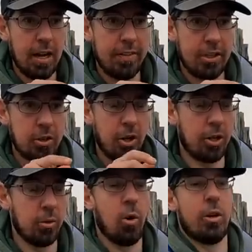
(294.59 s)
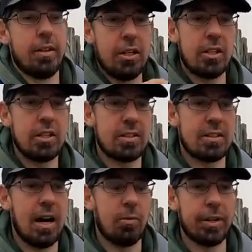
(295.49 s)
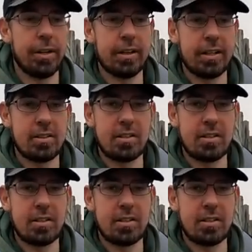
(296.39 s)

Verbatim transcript: and then you know you're on, and then you can start reeling.